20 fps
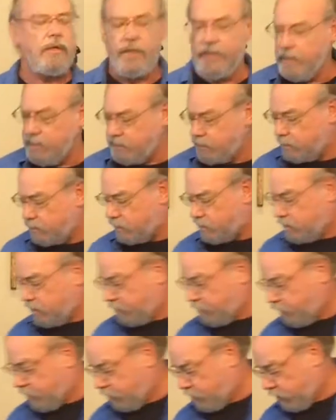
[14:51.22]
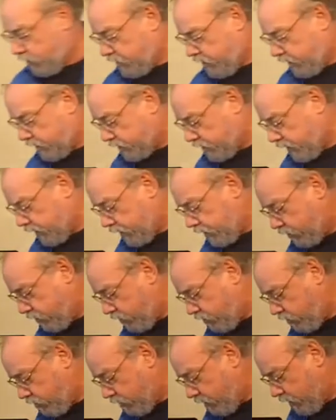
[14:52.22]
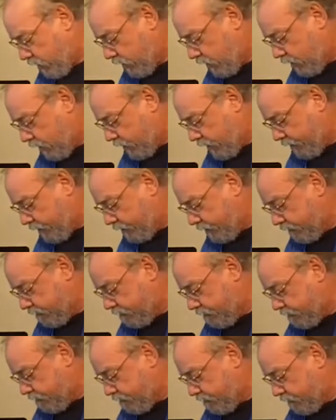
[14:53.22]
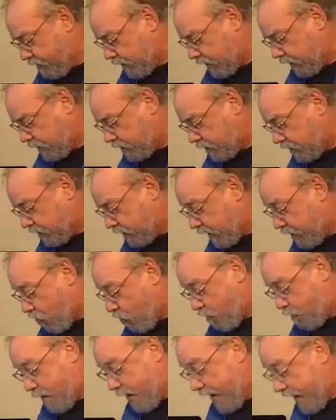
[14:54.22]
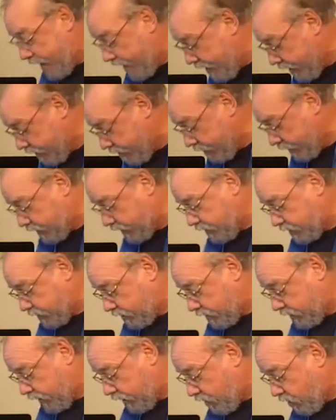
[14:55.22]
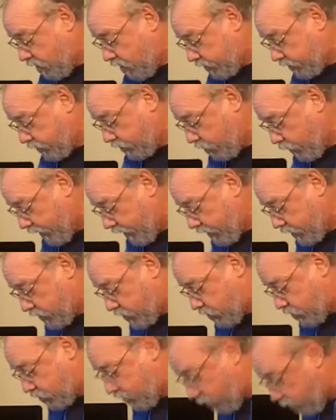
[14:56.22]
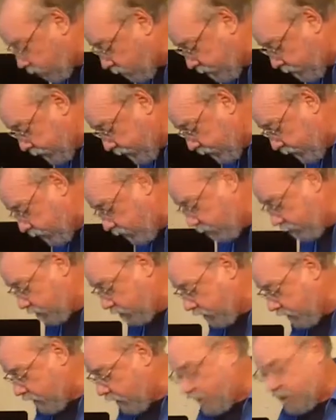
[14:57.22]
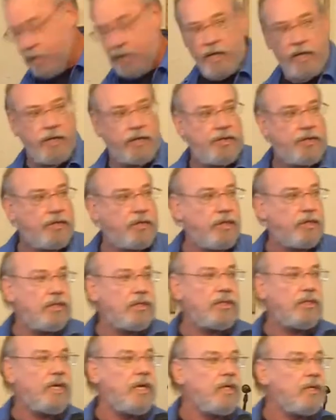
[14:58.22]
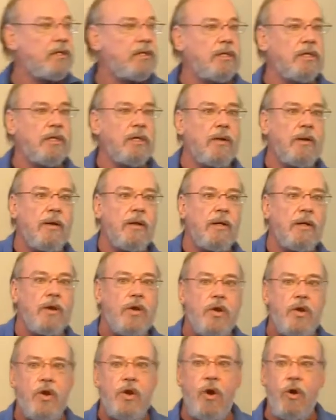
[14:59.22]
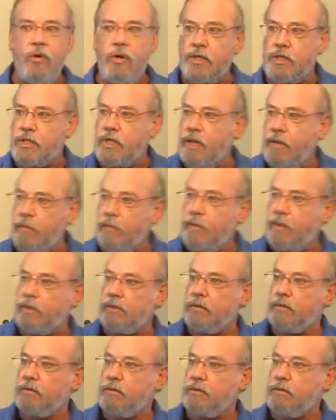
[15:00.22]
Now that's a simple word. It's not, you know, it doesn't say obey him. It doesn't say in all your ways serve him. It just says, notice him.